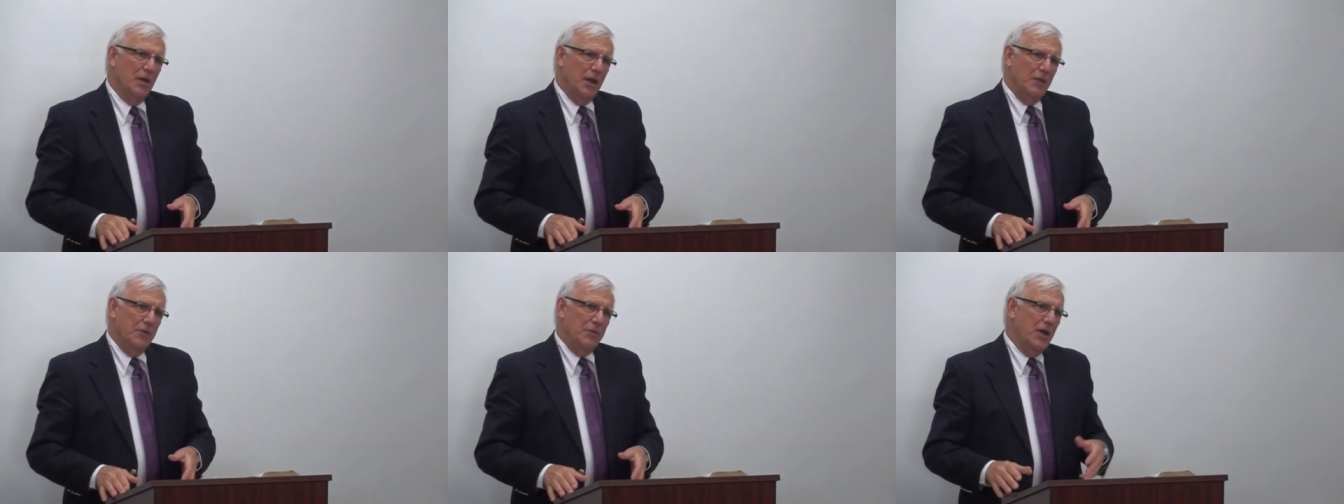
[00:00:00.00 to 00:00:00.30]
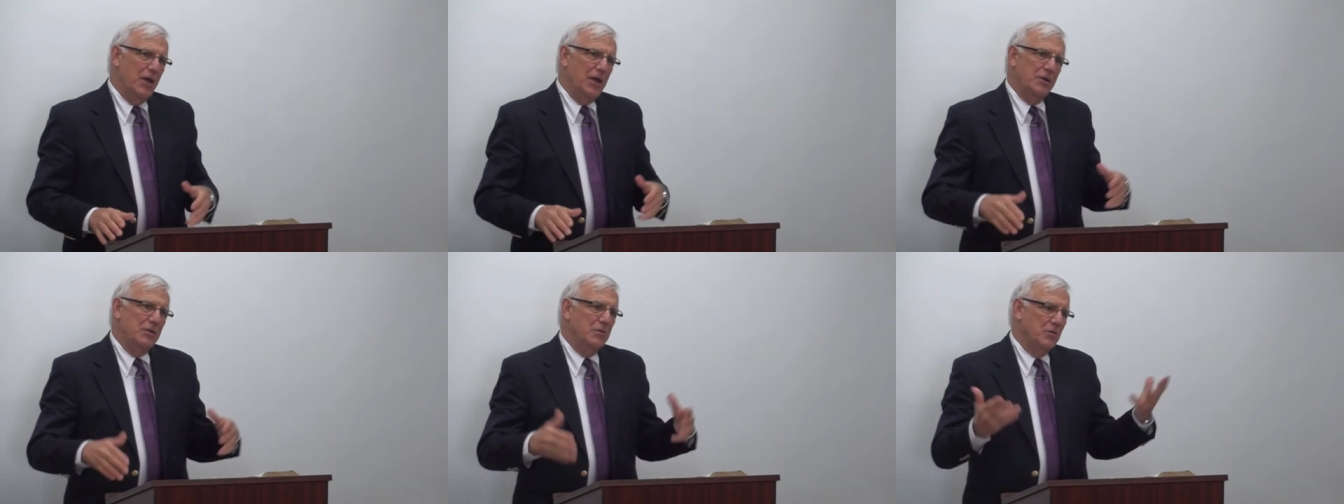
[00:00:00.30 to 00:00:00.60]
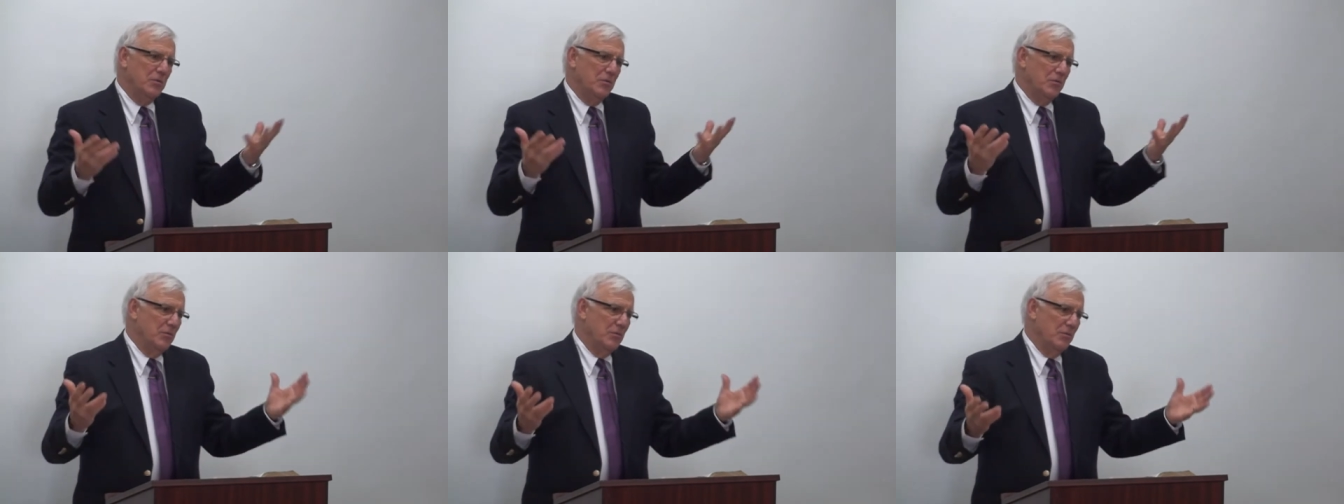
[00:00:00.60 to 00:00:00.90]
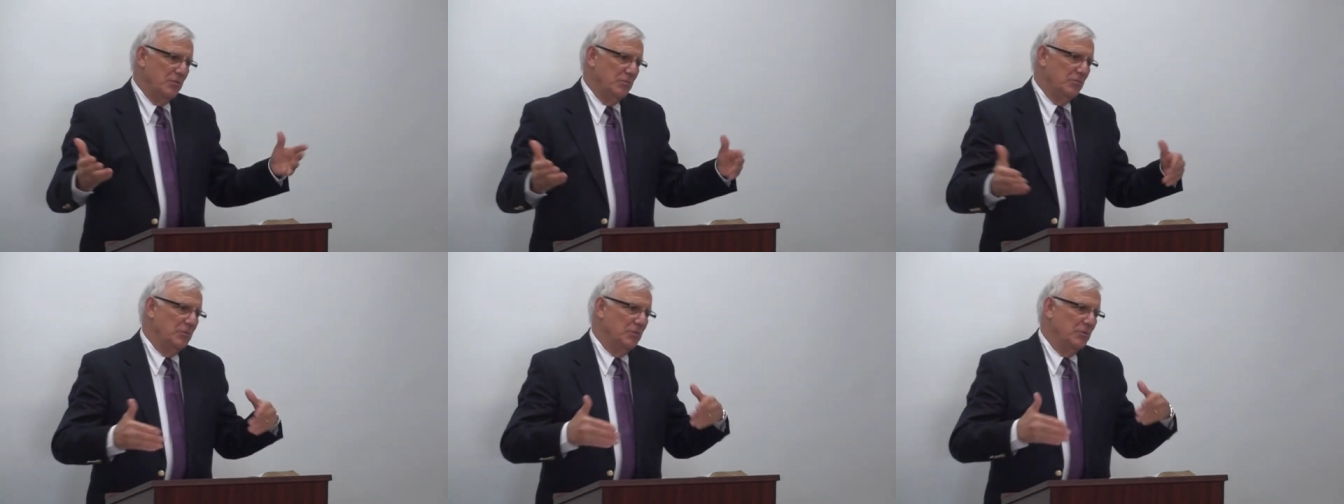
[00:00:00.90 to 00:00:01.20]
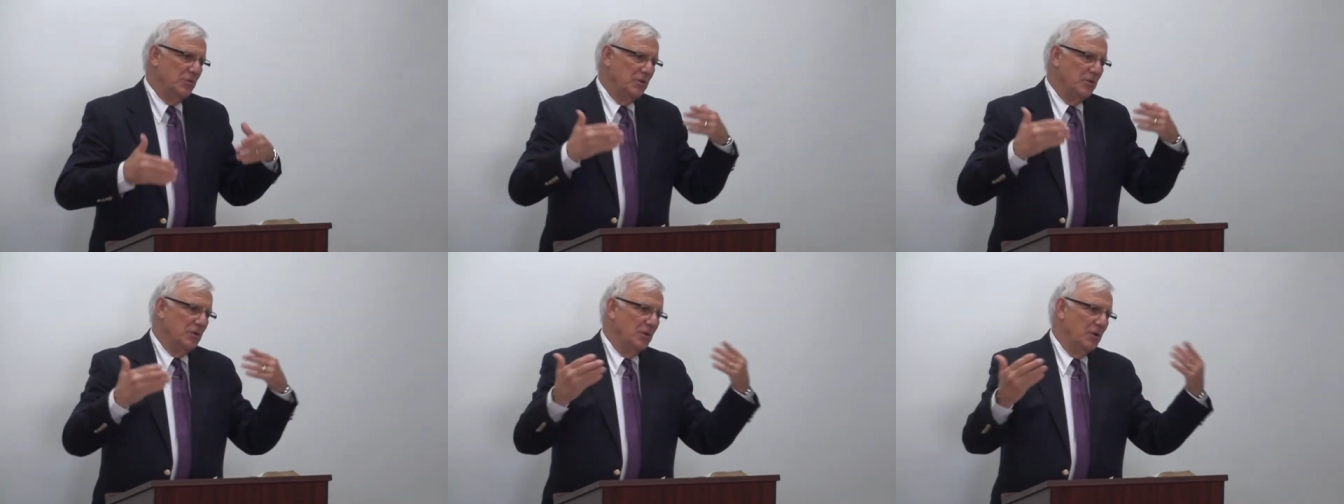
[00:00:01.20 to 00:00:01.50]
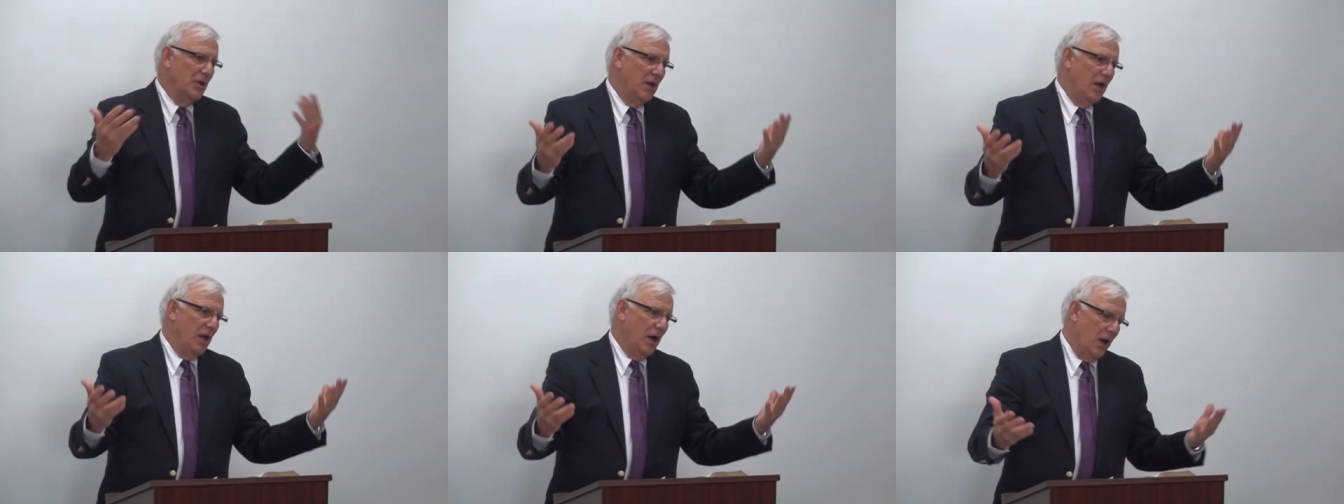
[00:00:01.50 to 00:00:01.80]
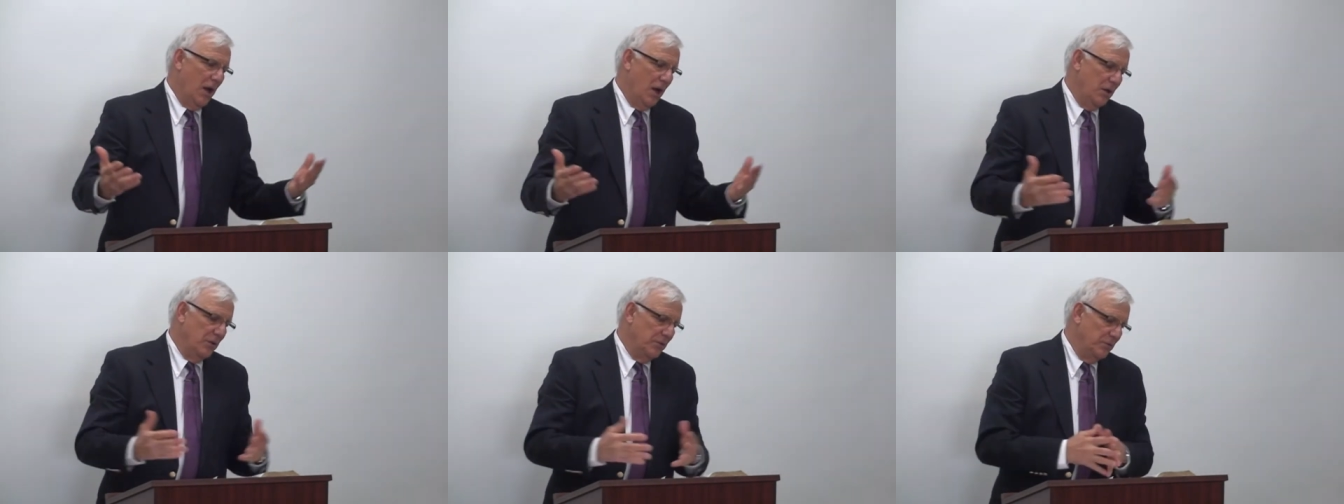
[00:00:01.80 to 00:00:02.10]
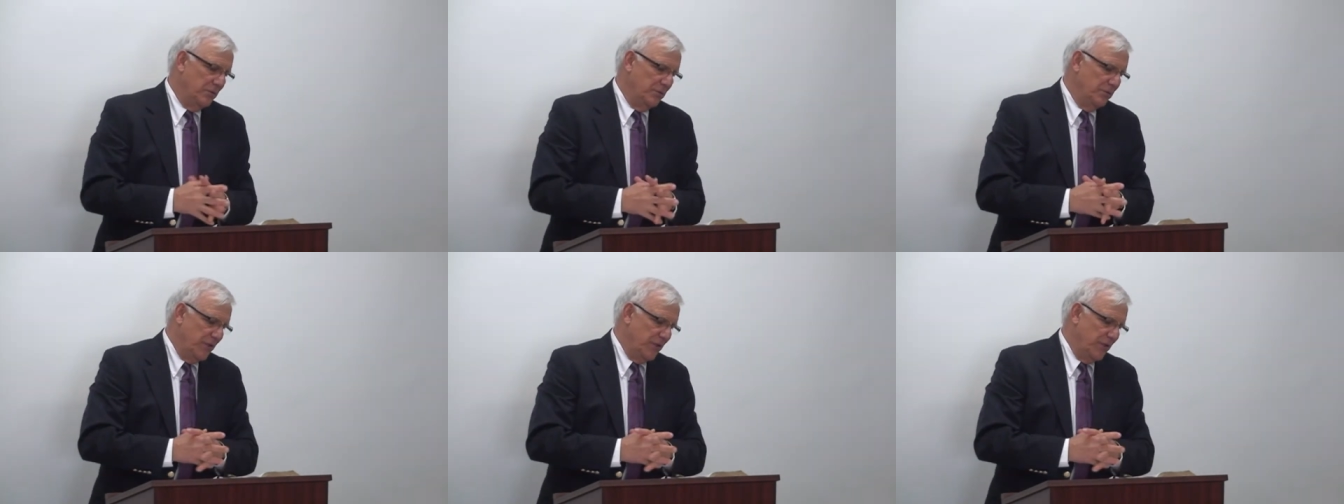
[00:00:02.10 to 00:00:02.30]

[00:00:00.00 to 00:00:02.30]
And then uh,